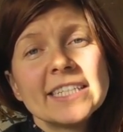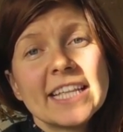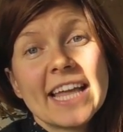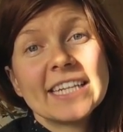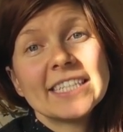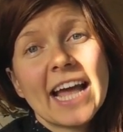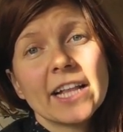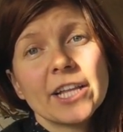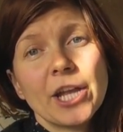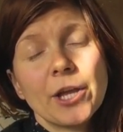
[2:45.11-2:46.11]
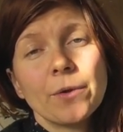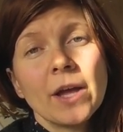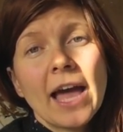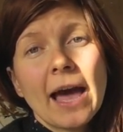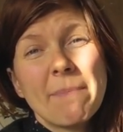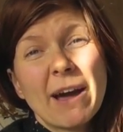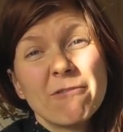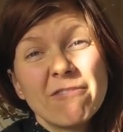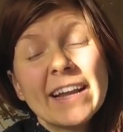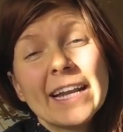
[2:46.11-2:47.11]
to then tell you
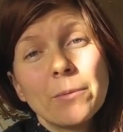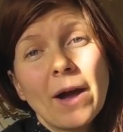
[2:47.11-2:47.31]
about really